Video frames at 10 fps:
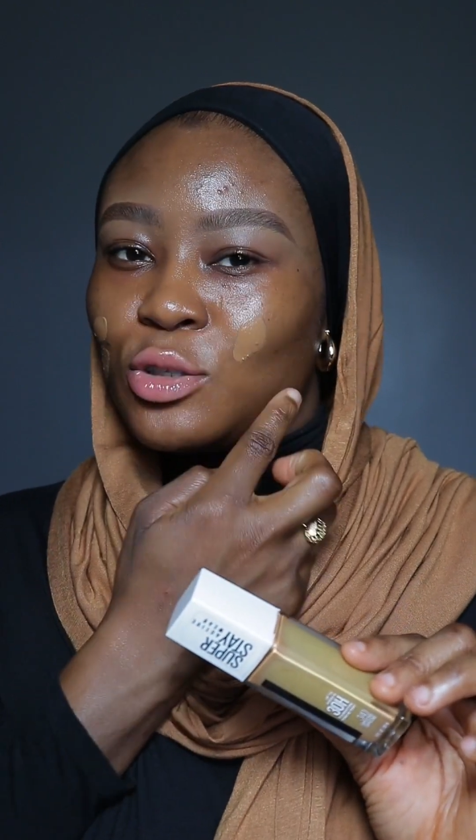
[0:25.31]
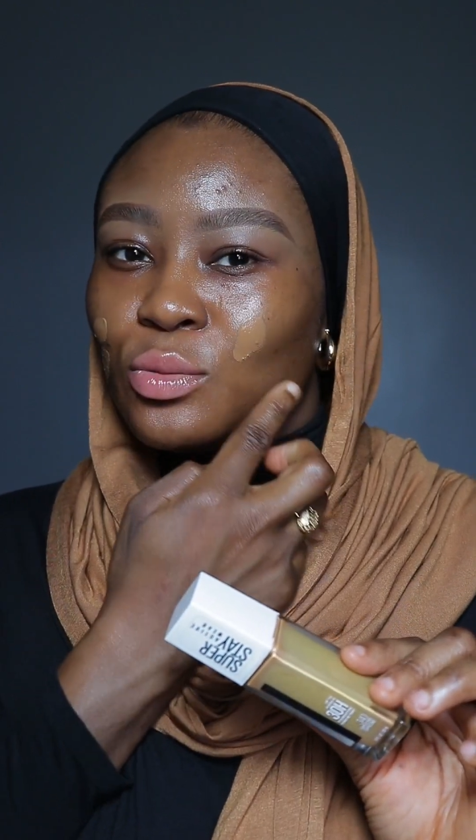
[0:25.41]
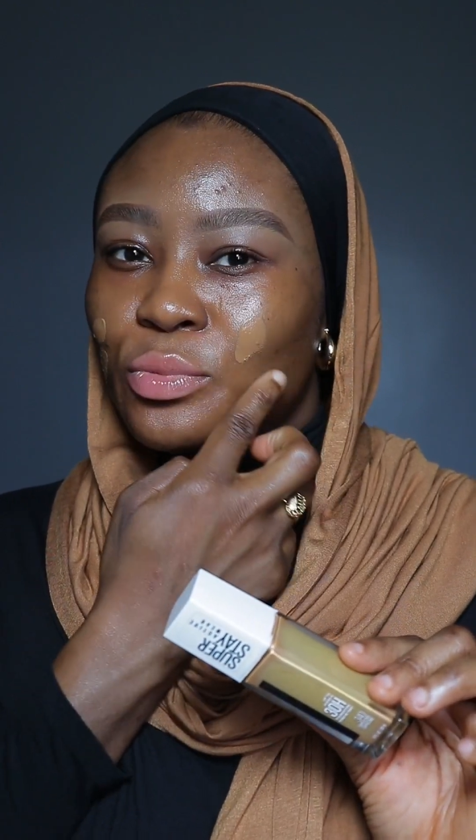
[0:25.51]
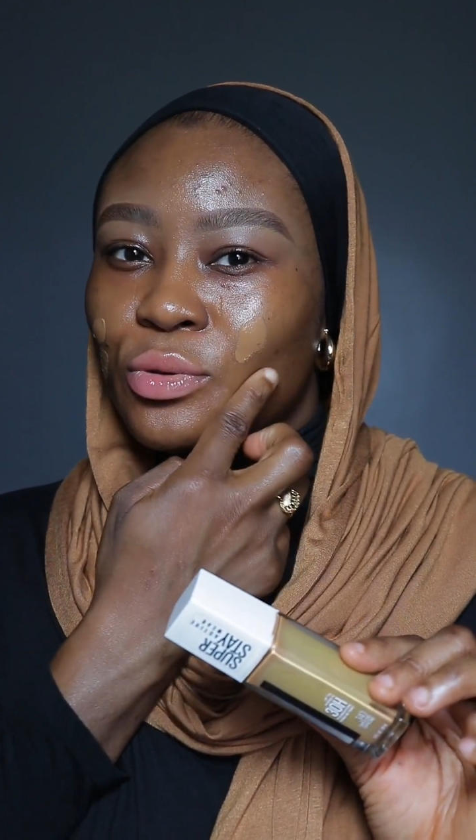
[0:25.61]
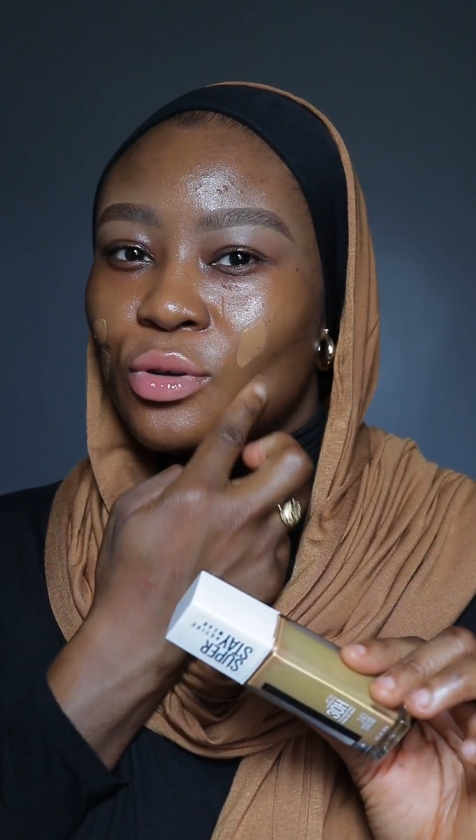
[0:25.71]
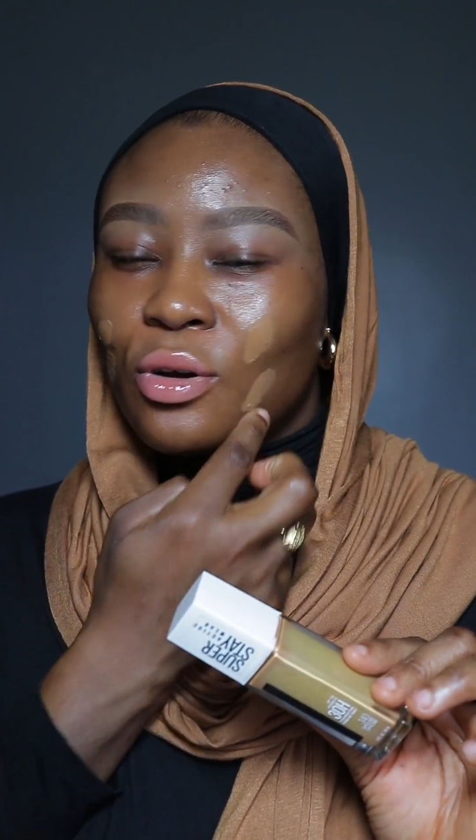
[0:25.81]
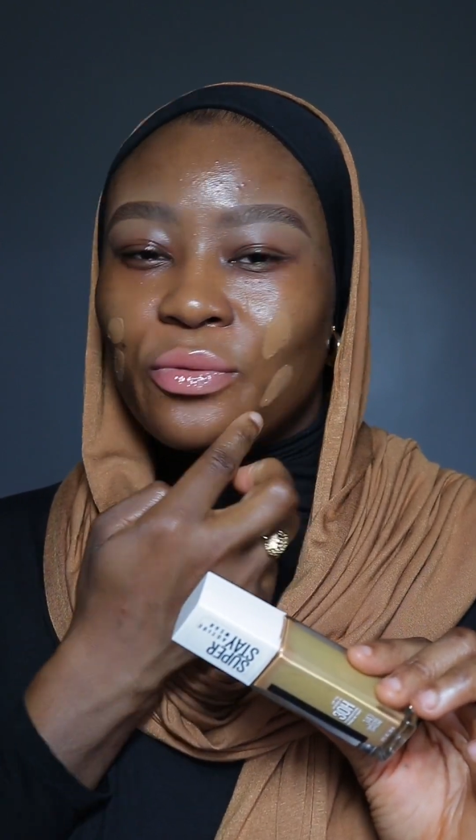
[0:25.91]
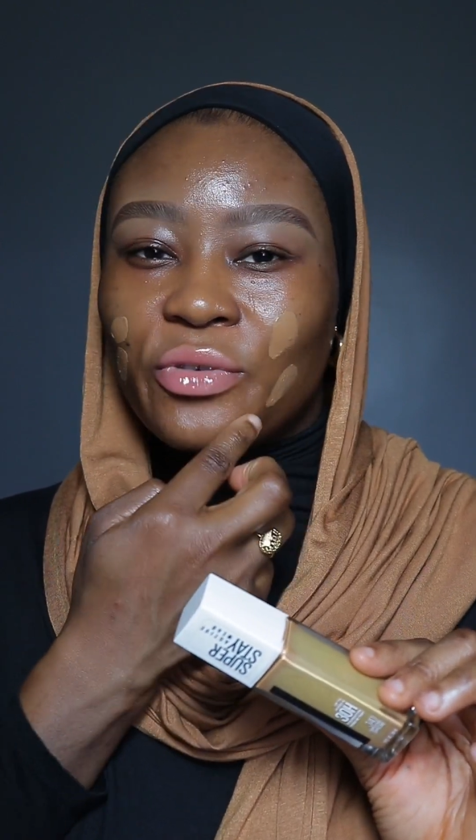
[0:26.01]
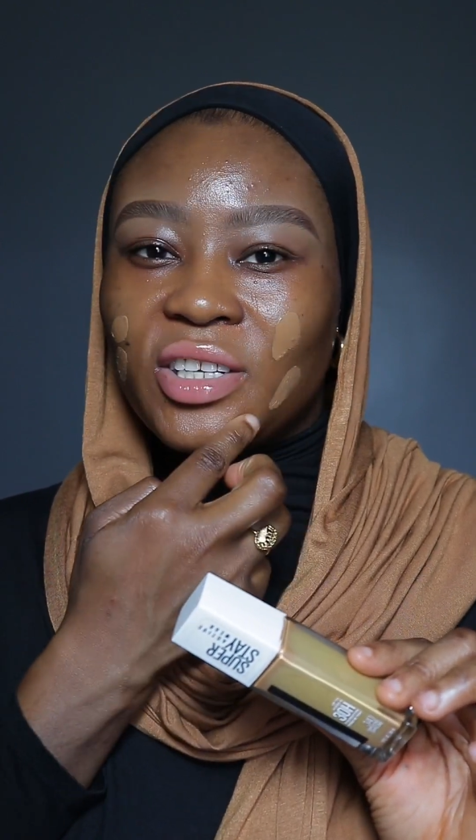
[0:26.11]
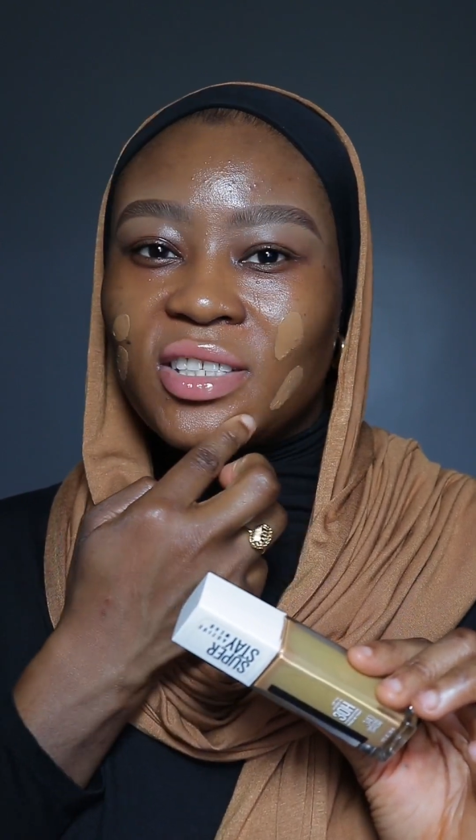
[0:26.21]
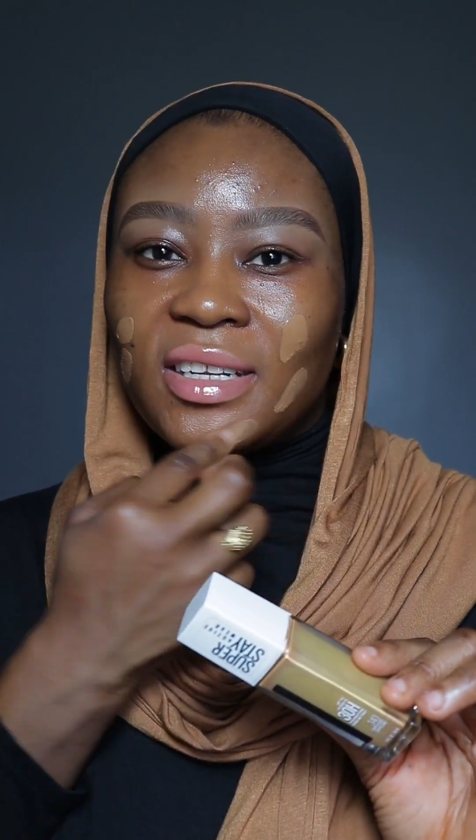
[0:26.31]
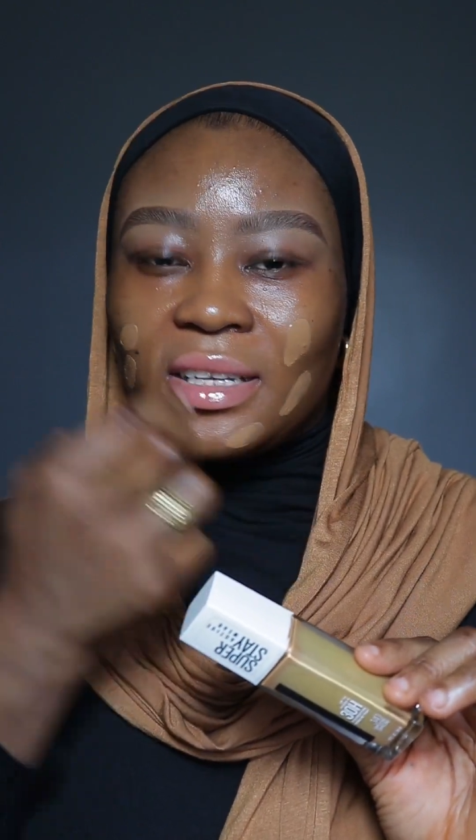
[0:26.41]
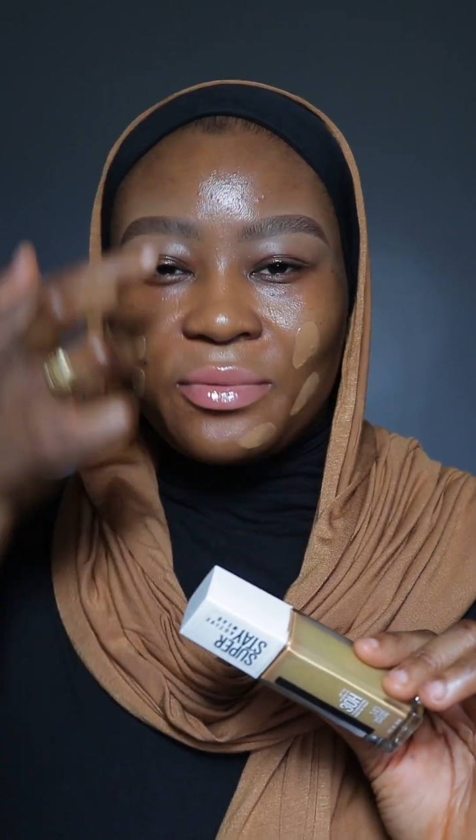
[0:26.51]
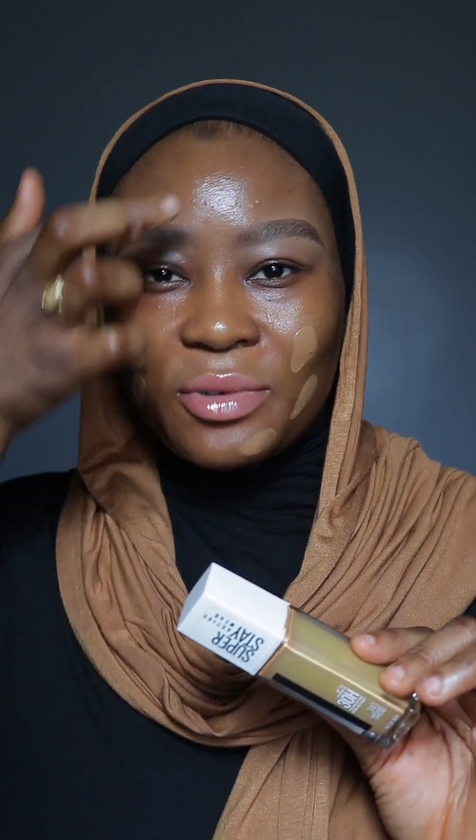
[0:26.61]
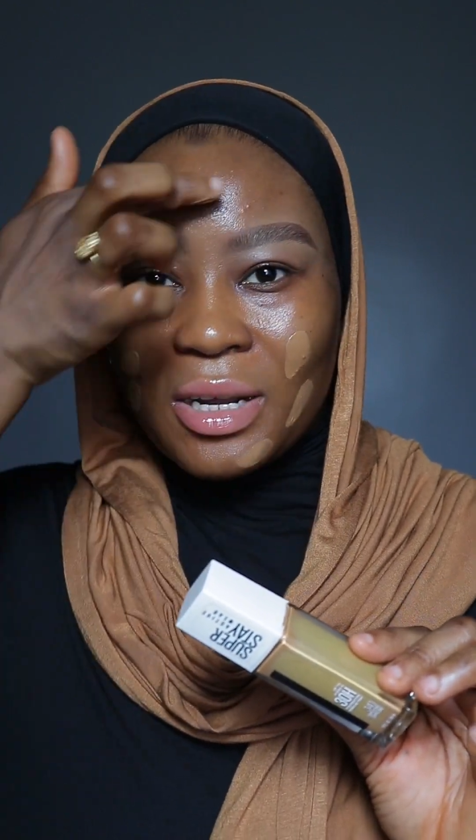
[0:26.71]
to build coverage
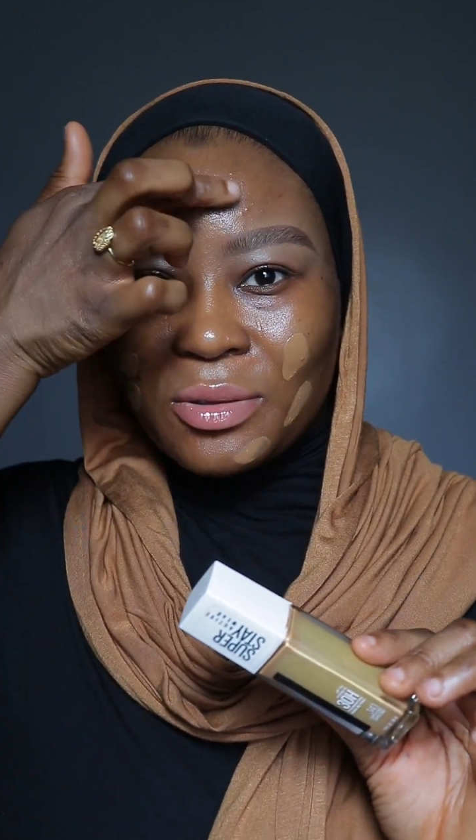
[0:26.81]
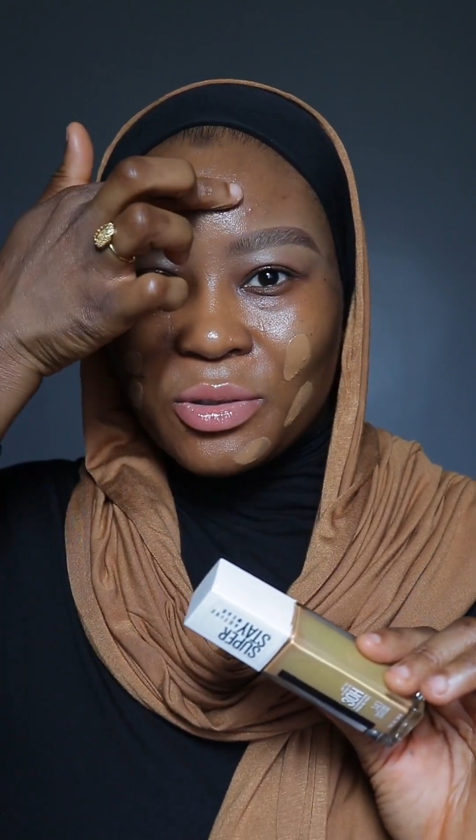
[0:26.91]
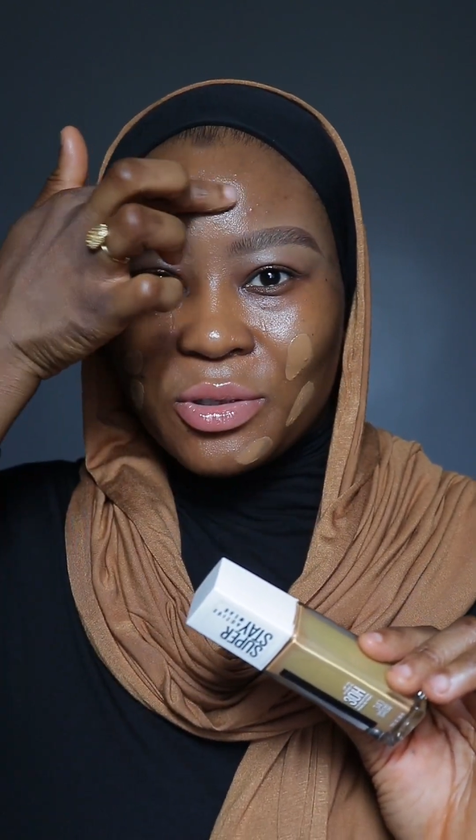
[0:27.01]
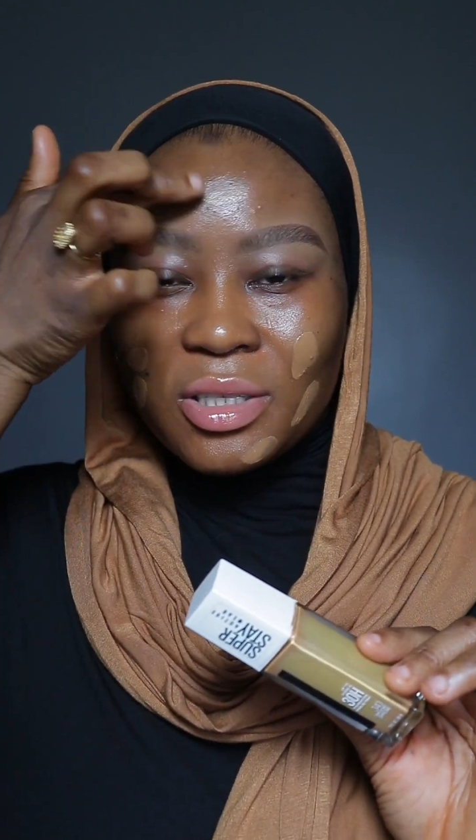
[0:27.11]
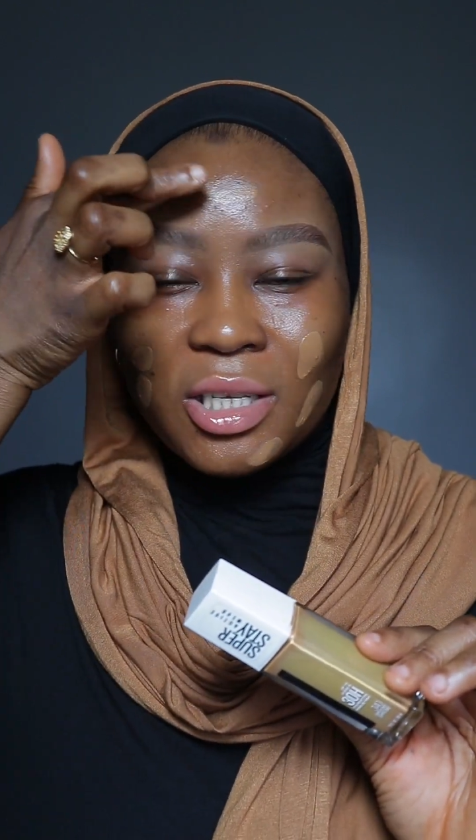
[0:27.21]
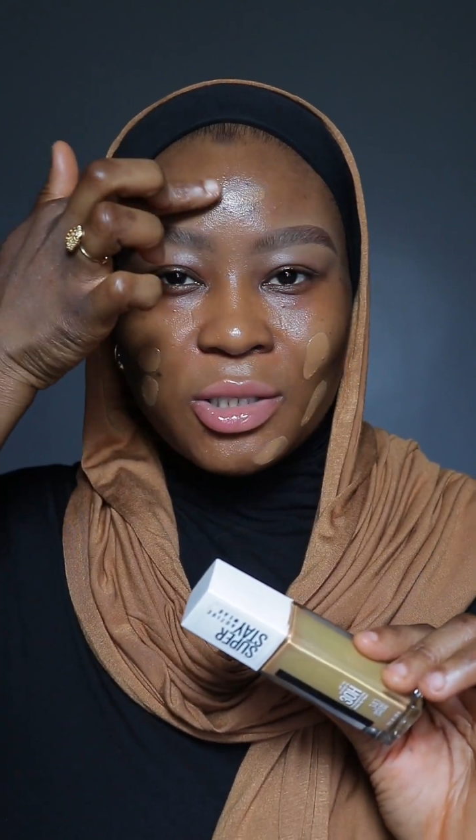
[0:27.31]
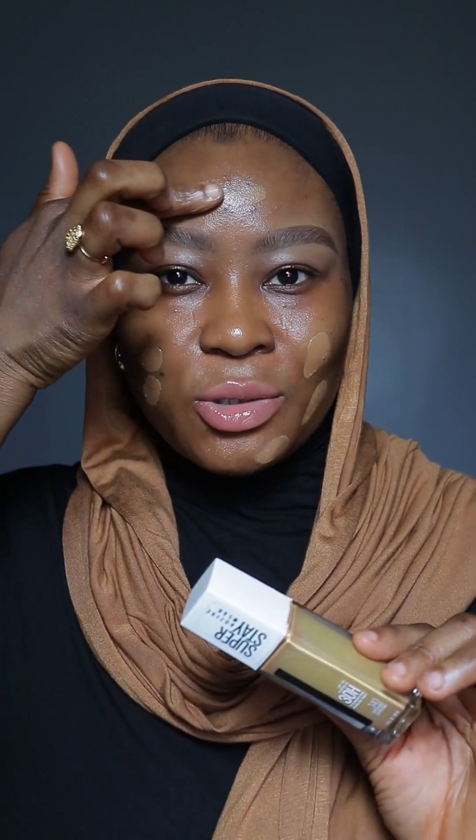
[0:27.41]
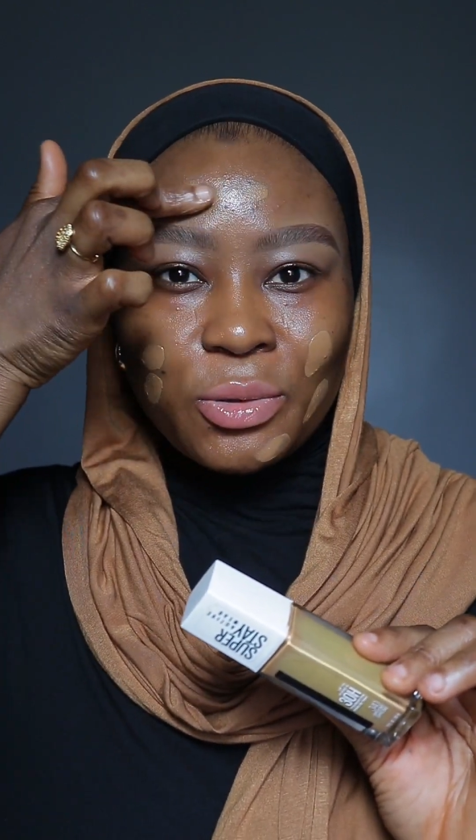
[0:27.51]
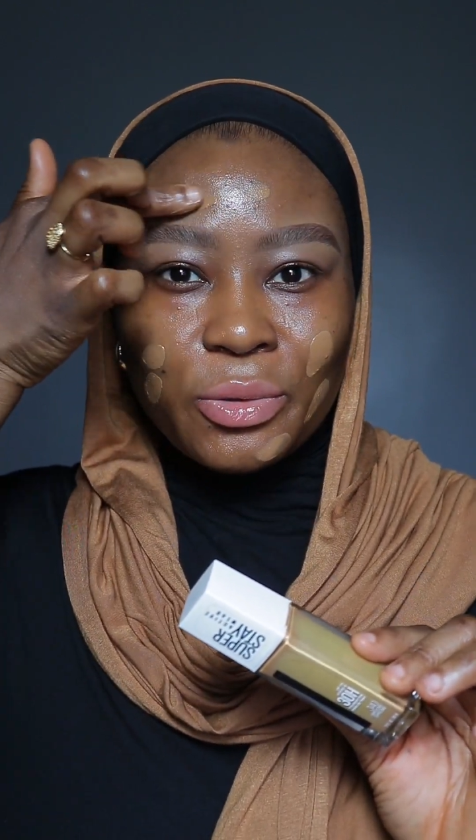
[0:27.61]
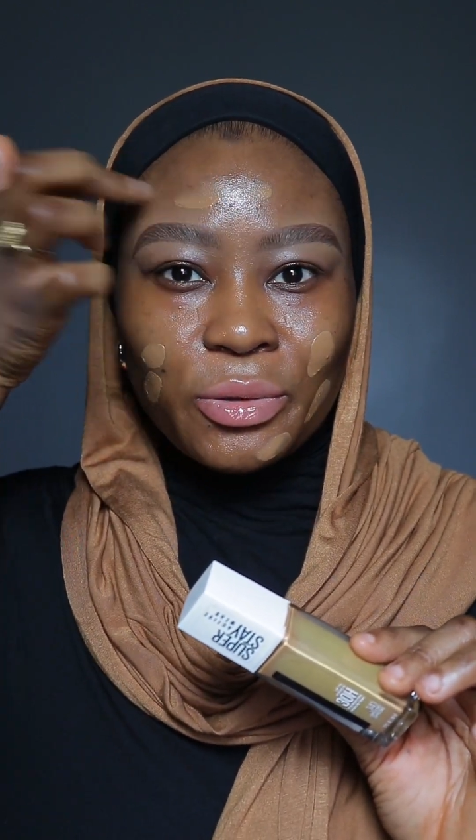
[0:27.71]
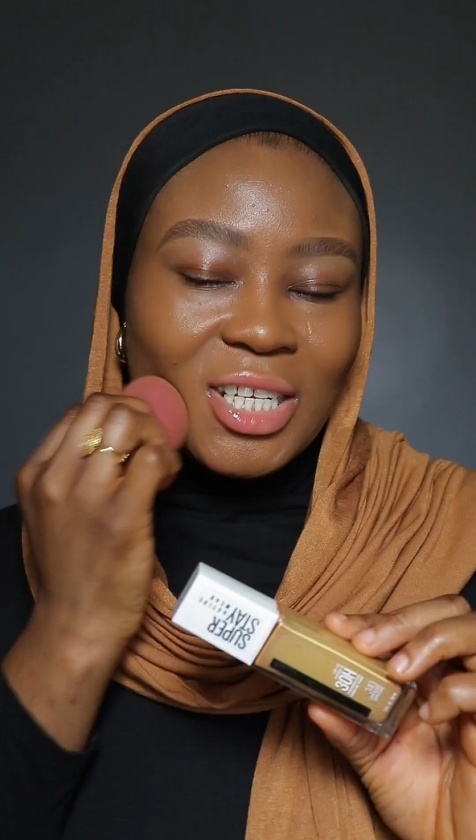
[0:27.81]
and even out your skin tone.